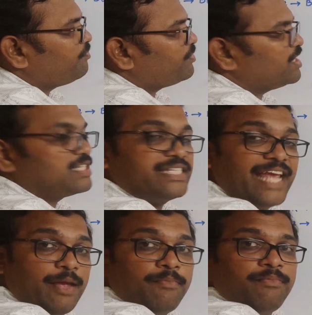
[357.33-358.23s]
the
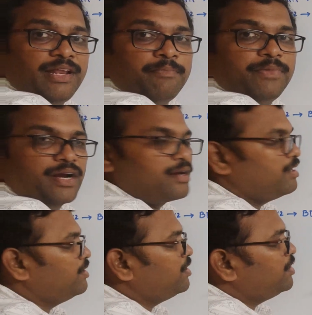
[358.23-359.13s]
same number.
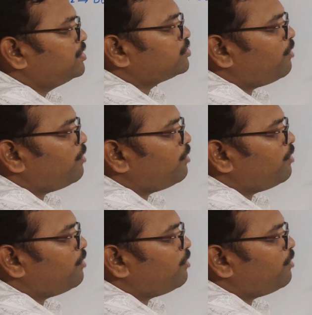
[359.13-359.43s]
So